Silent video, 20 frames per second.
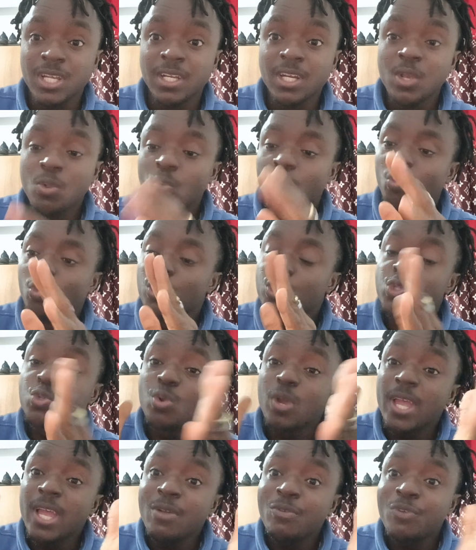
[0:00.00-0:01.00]
that
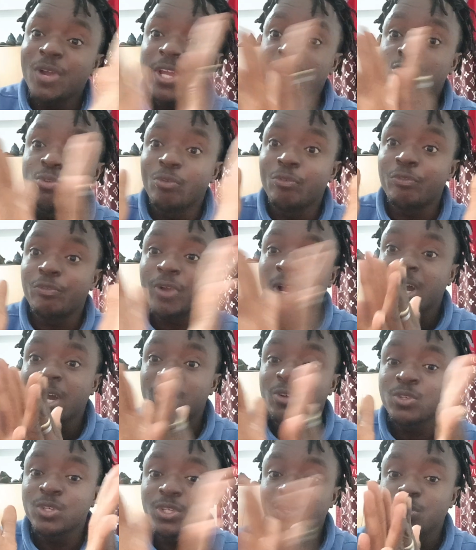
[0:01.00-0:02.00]
whatsoever you
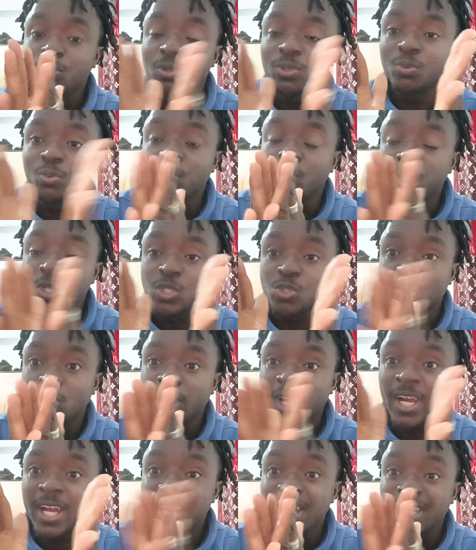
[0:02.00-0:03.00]
found with
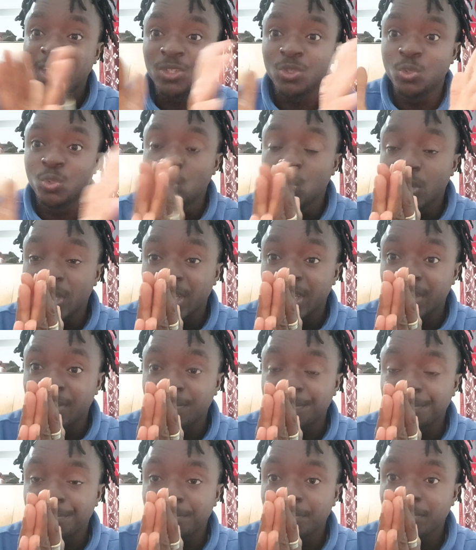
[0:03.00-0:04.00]
your hand in doing,